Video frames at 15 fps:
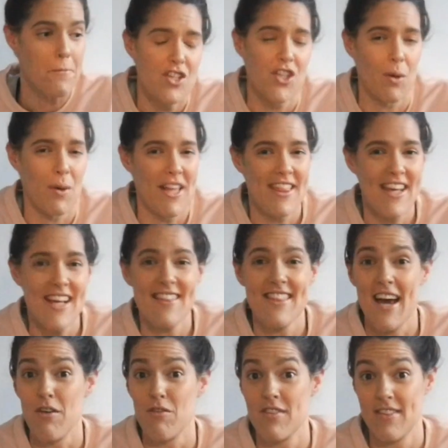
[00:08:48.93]
So I think
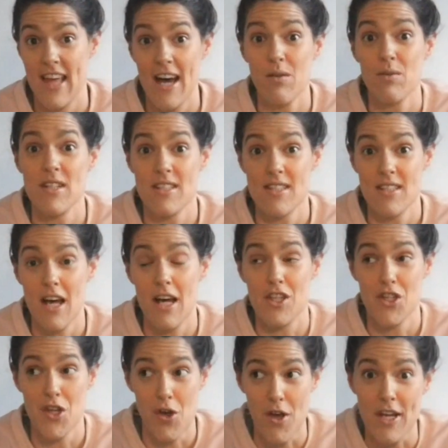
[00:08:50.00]
that was a
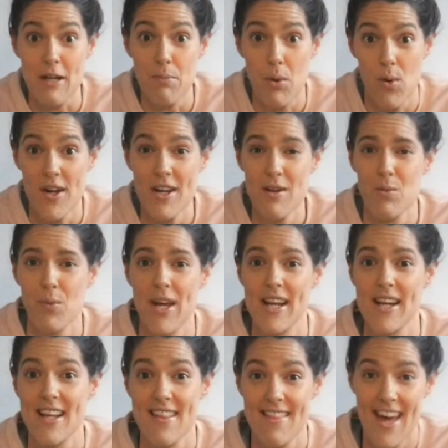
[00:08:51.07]
turning point,
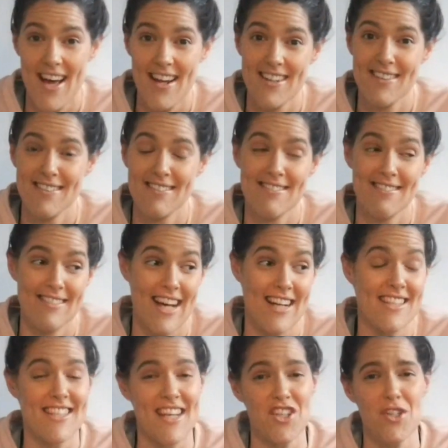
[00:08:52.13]
when that
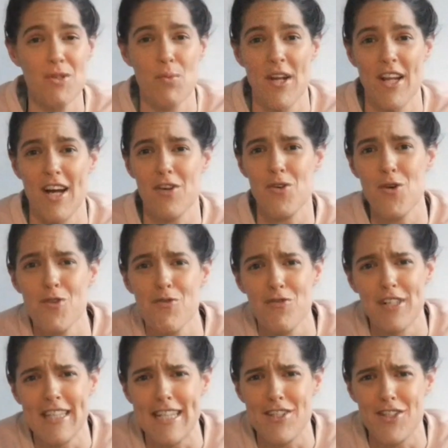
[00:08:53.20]
session when I couldn't
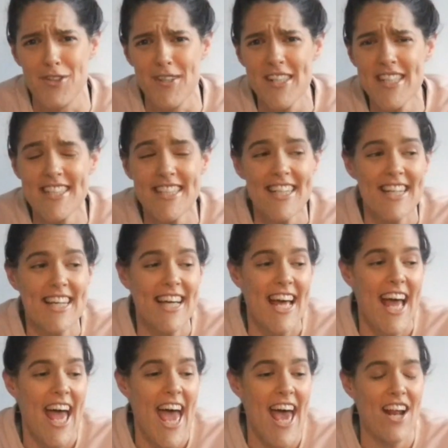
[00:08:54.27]
really do it.
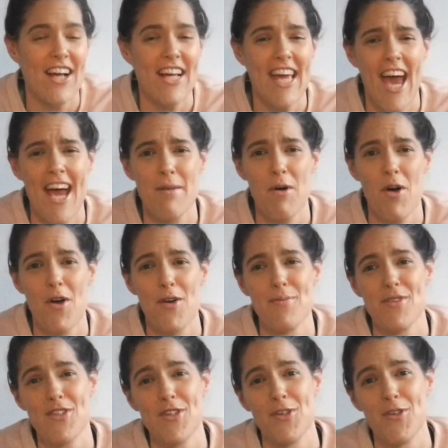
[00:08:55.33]
And I came
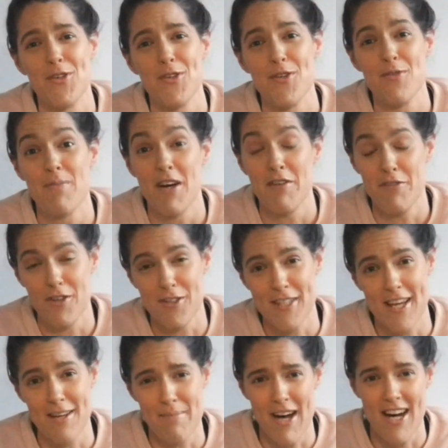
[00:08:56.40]
home to my
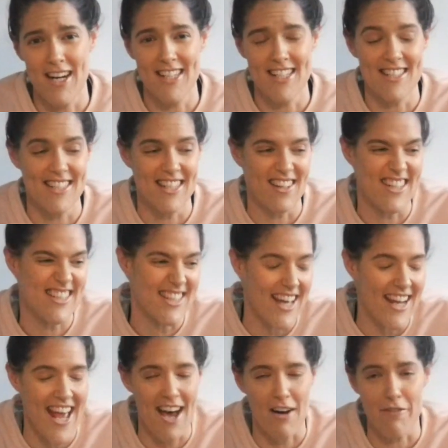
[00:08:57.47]
fiance Marcus and I
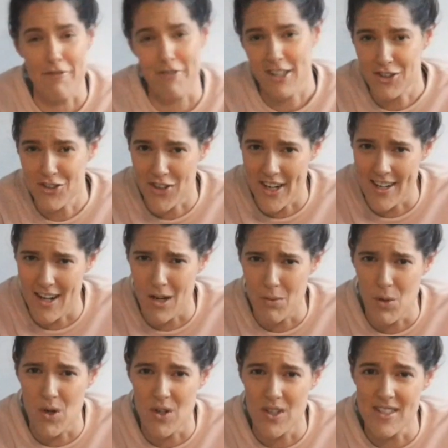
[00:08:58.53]
said how frustrated I
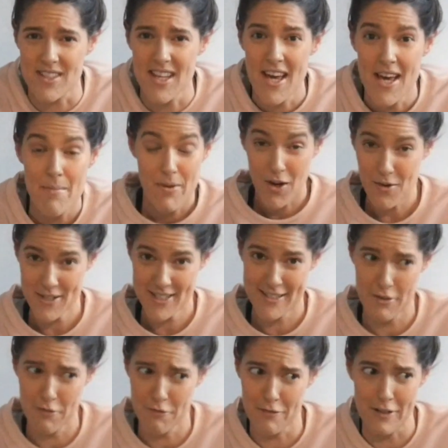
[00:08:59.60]
was, but I was
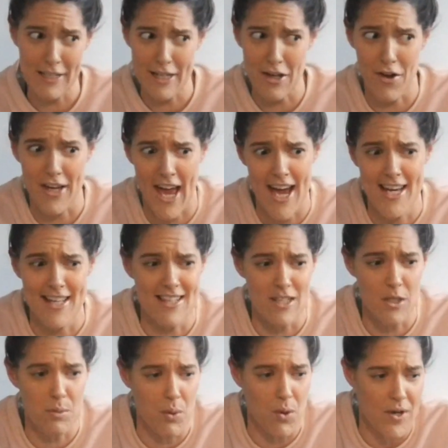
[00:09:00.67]
still feeling okay at
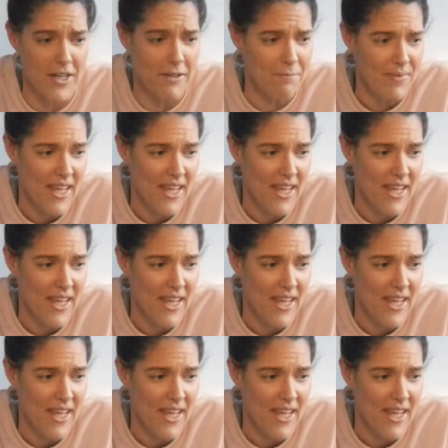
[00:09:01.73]
this point.